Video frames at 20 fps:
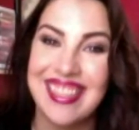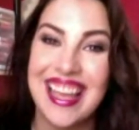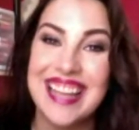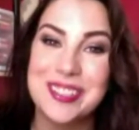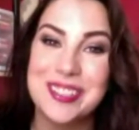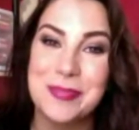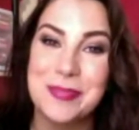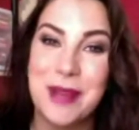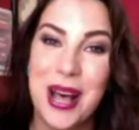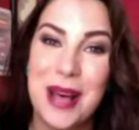
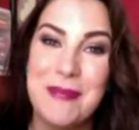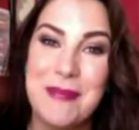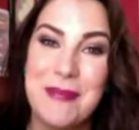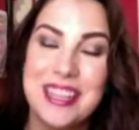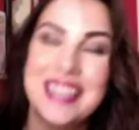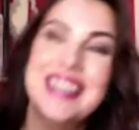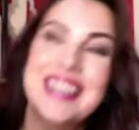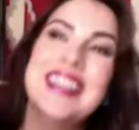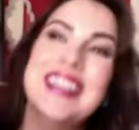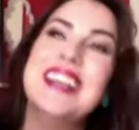Thanks,
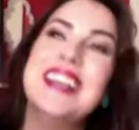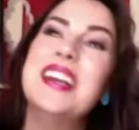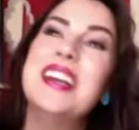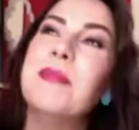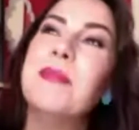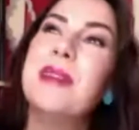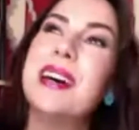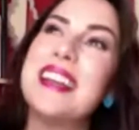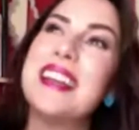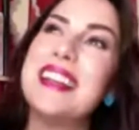Mom.
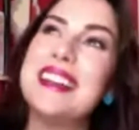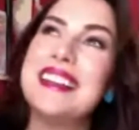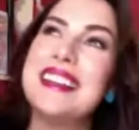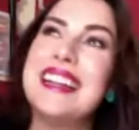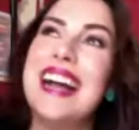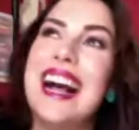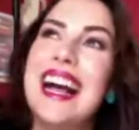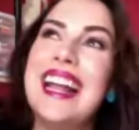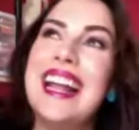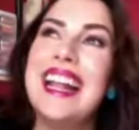But
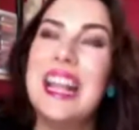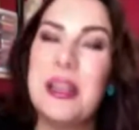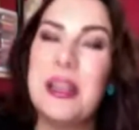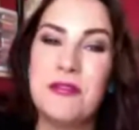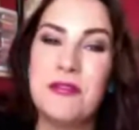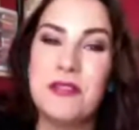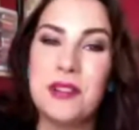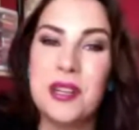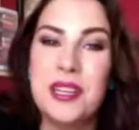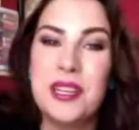not
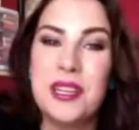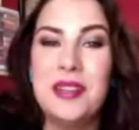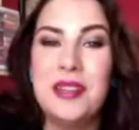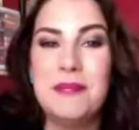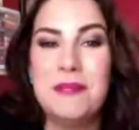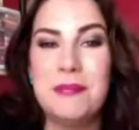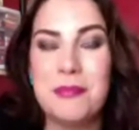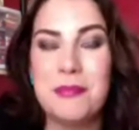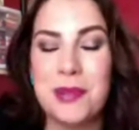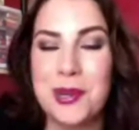
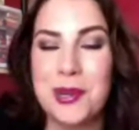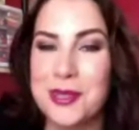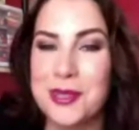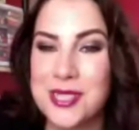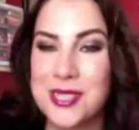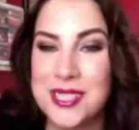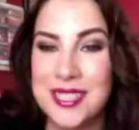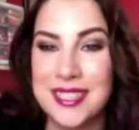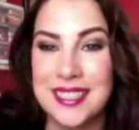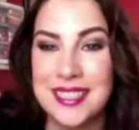every
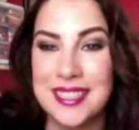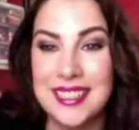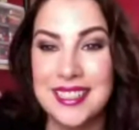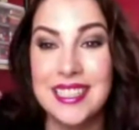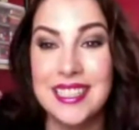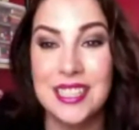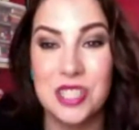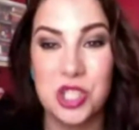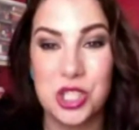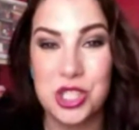person
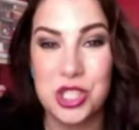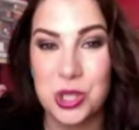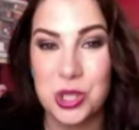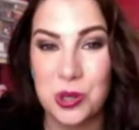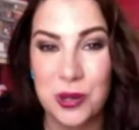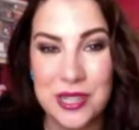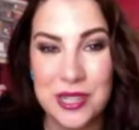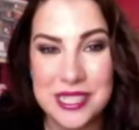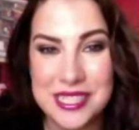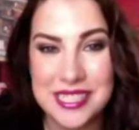
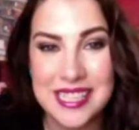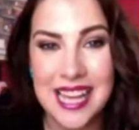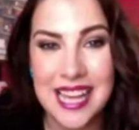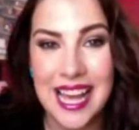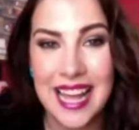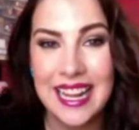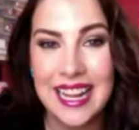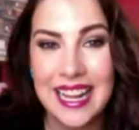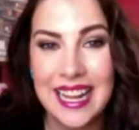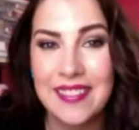enjoys
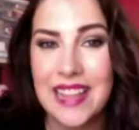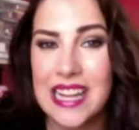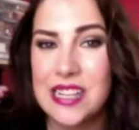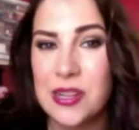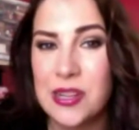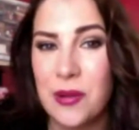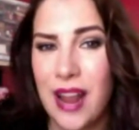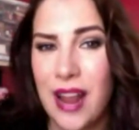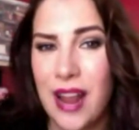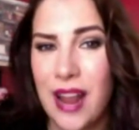that, and they
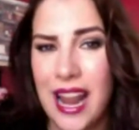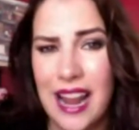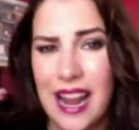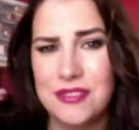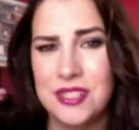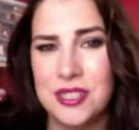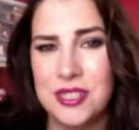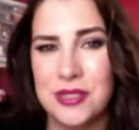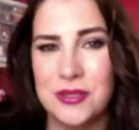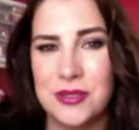don't
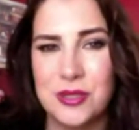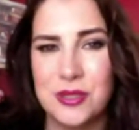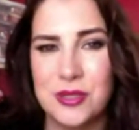have to.